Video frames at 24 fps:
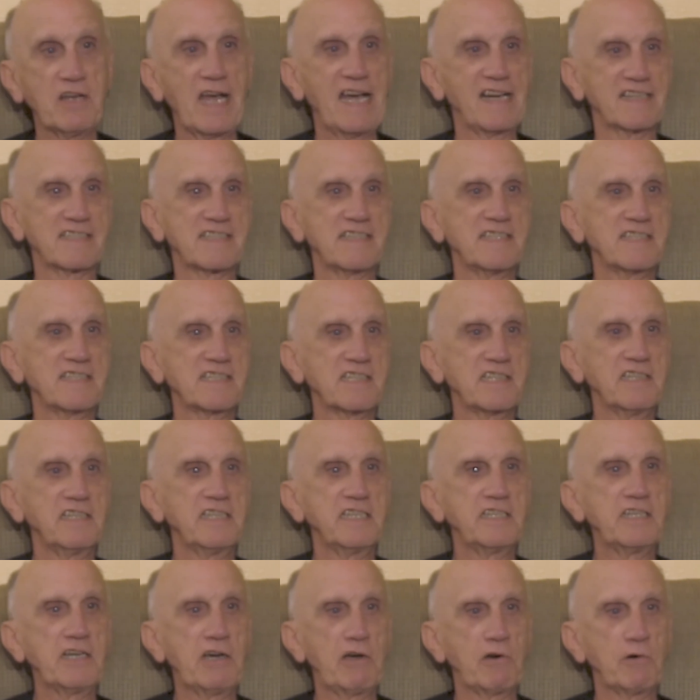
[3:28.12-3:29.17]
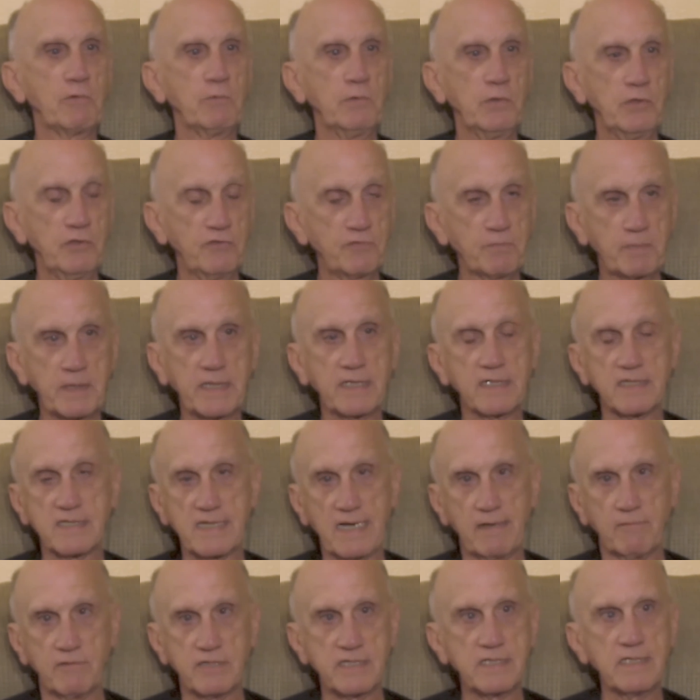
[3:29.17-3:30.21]
you access to the tower roof because
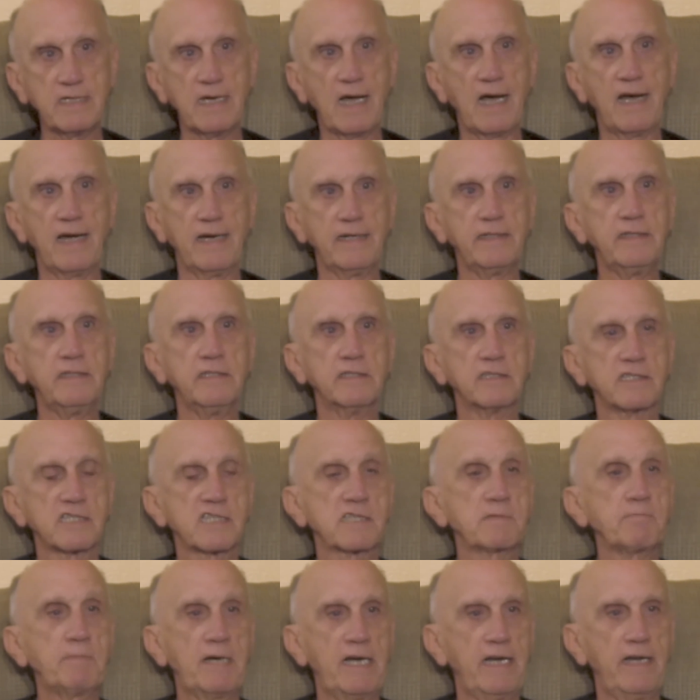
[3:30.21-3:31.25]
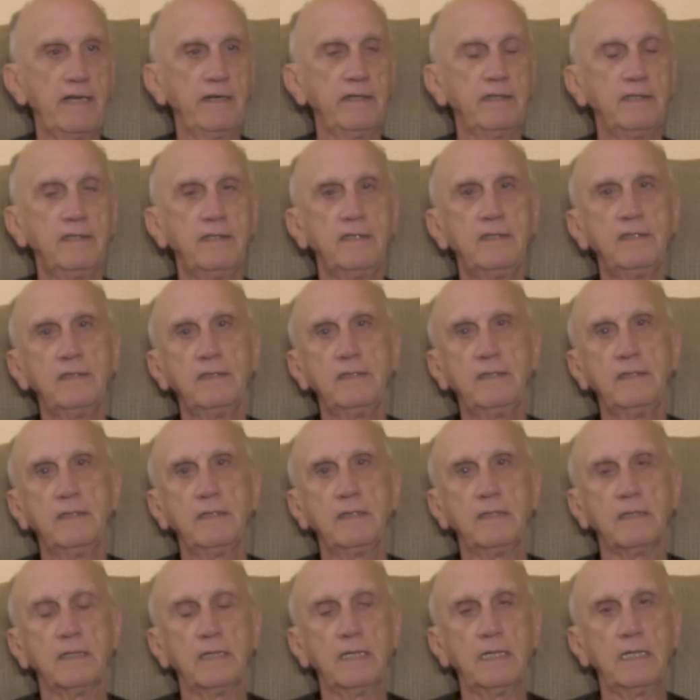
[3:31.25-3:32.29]
that was the ideal spot.
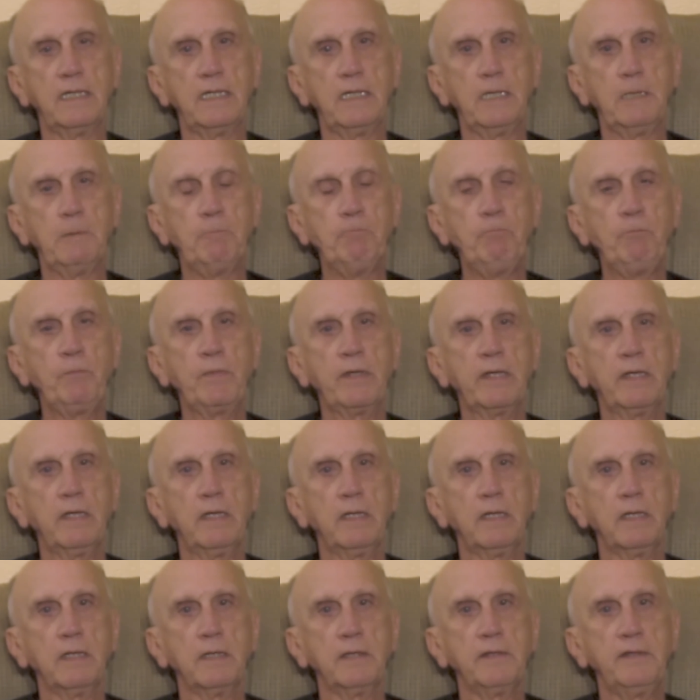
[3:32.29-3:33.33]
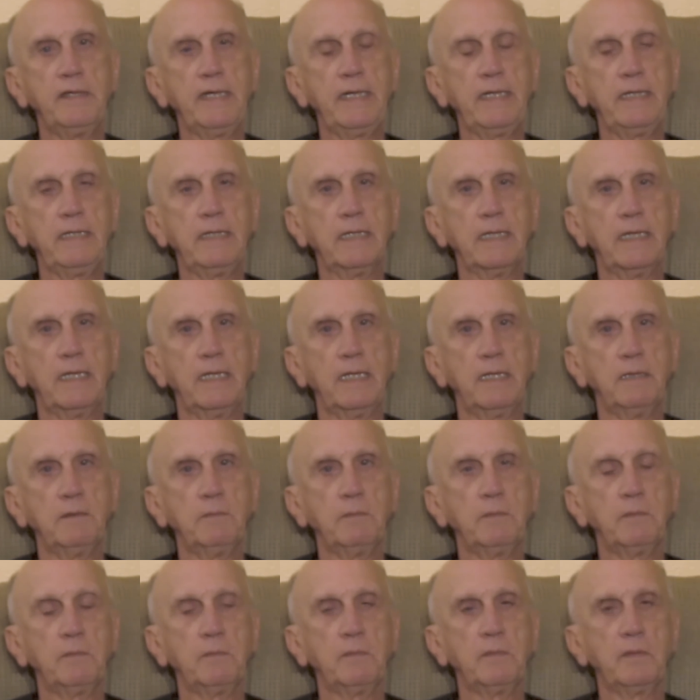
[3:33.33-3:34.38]
Um, they uh,
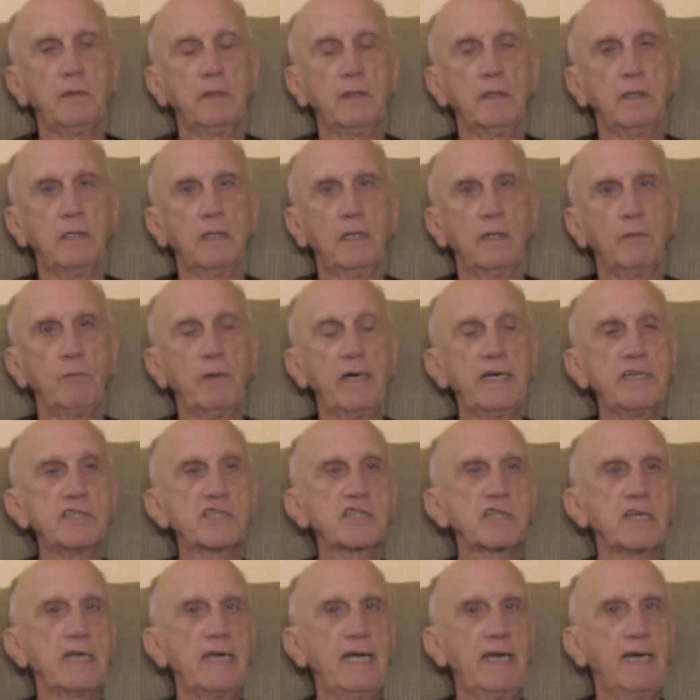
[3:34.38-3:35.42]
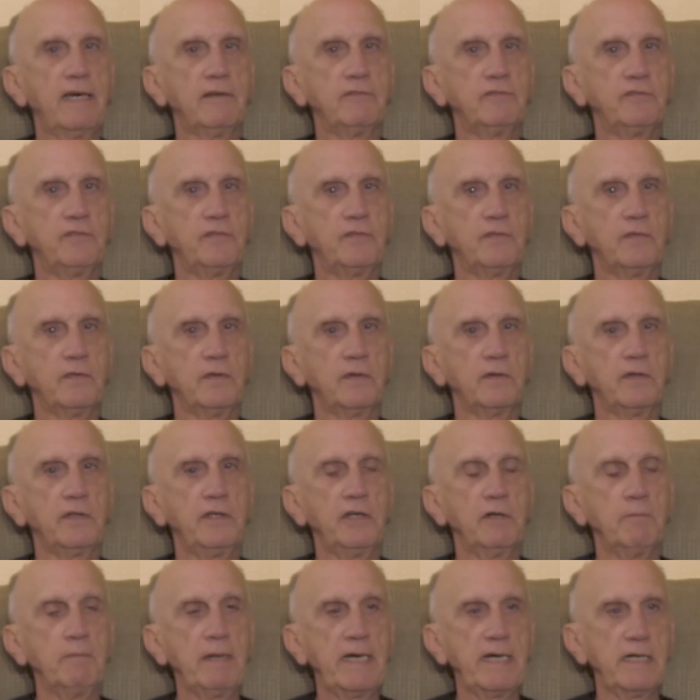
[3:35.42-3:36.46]
arranged to have
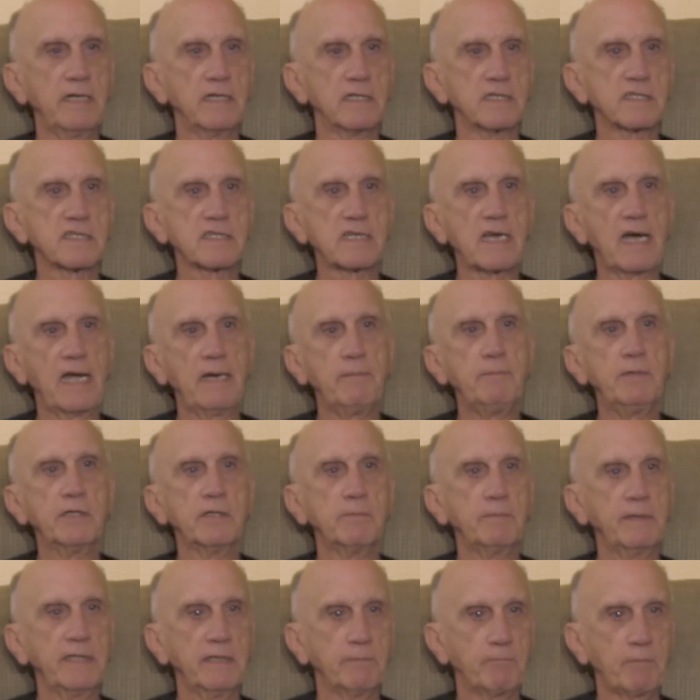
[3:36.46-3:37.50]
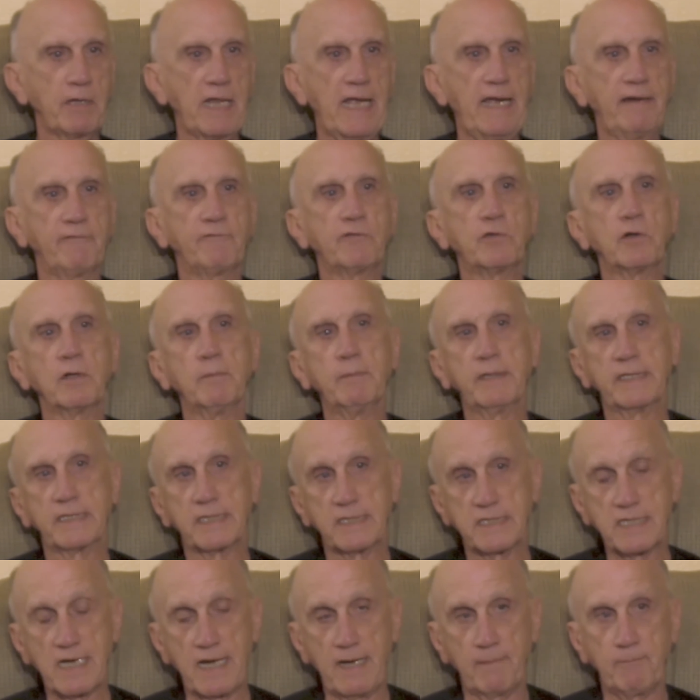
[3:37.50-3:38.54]
their maintenance guy build me a platform at
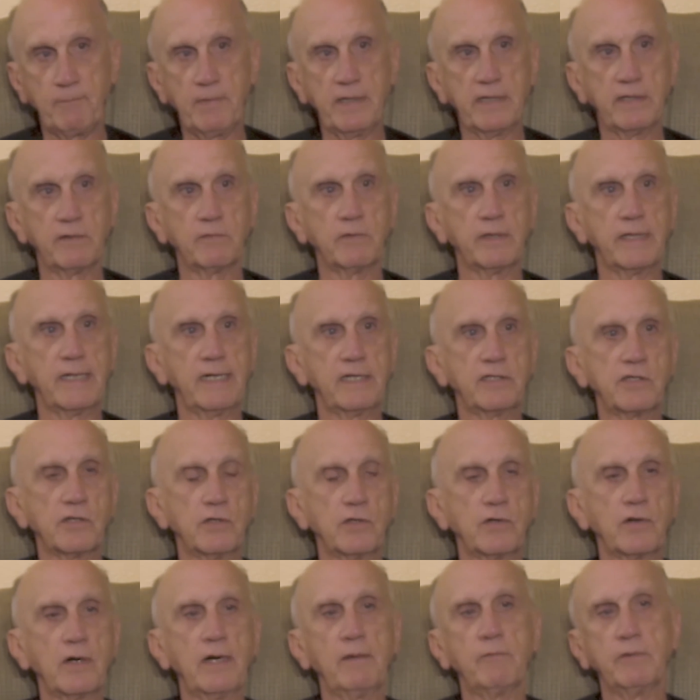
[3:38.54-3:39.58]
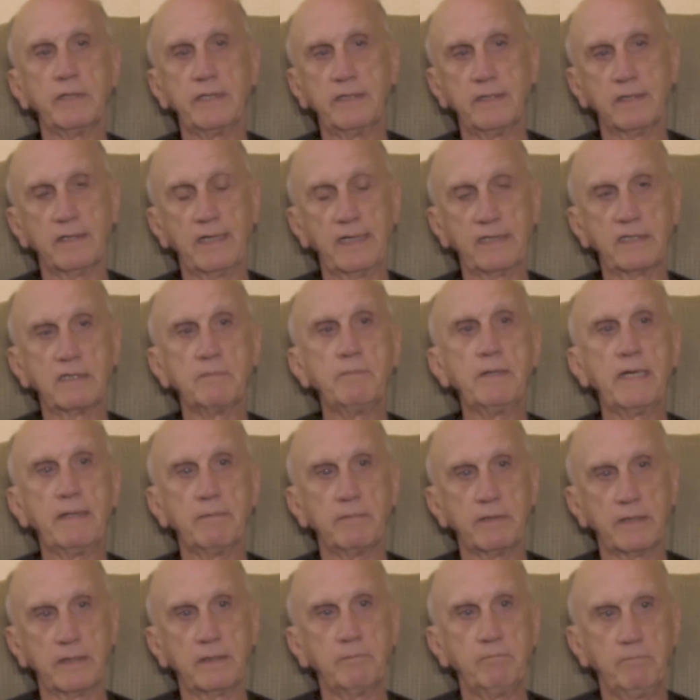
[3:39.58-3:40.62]
the top end when I told her I would like to be
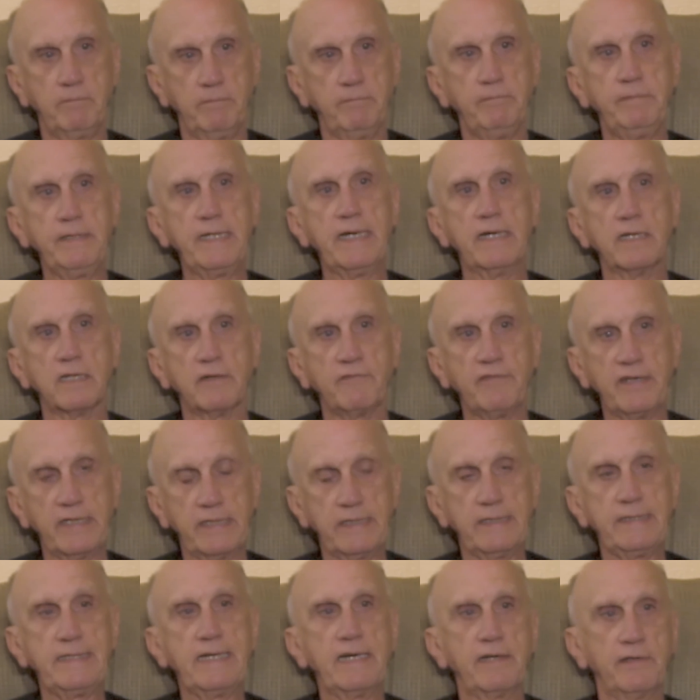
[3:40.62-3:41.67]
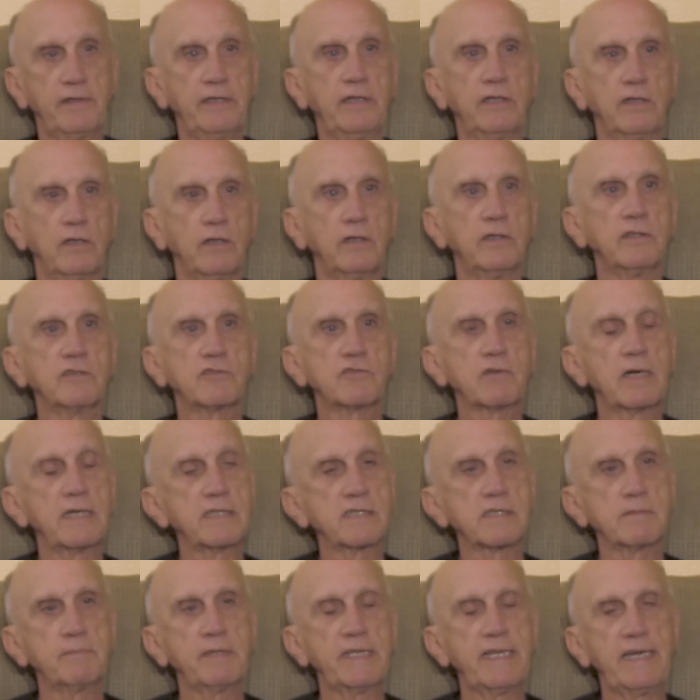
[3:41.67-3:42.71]
able to be elevated down there and
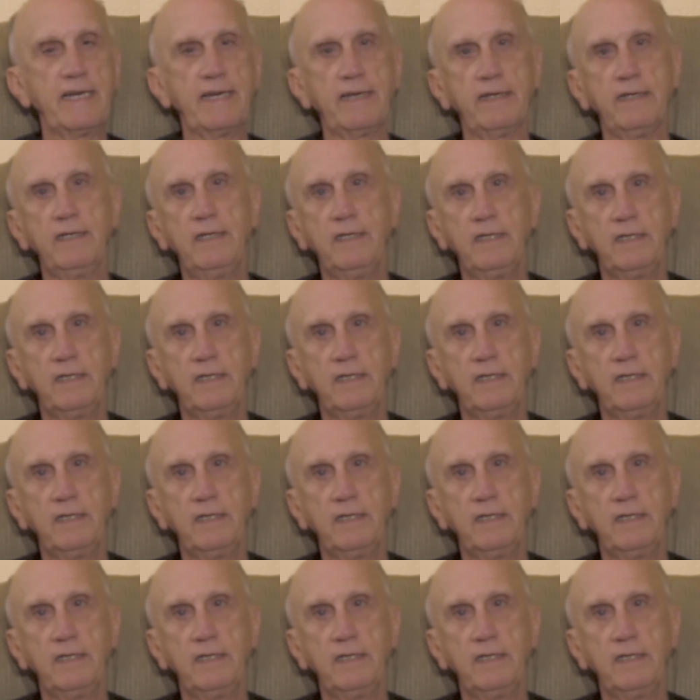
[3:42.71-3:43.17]
try some of that.